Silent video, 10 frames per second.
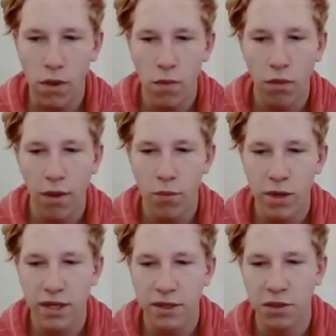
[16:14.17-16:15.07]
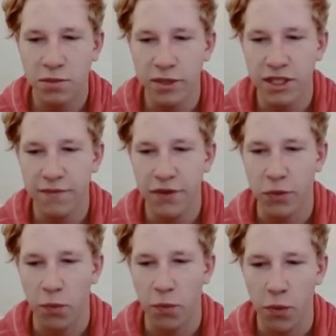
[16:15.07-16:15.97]
Well, everybody has a specific
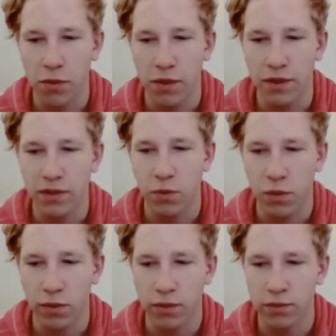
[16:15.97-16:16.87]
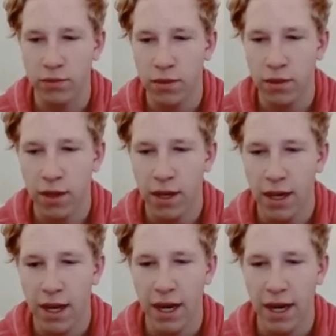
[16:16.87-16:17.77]
role in this world,
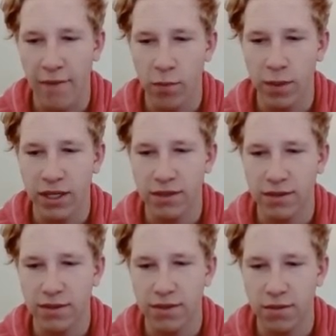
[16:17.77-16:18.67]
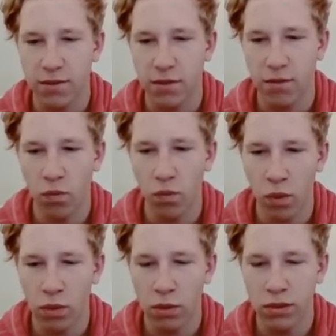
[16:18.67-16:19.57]
and everybody's
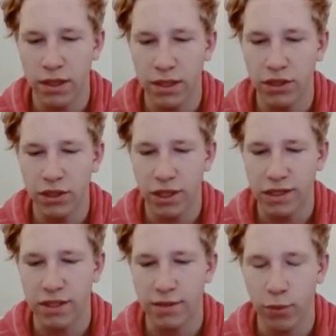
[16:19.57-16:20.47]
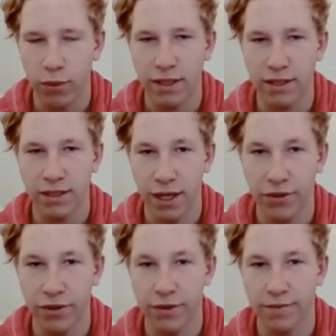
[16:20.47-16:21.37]
role is just as important as the
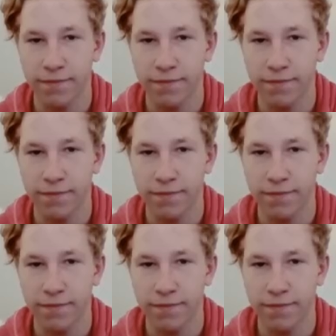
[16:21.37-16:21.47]
other.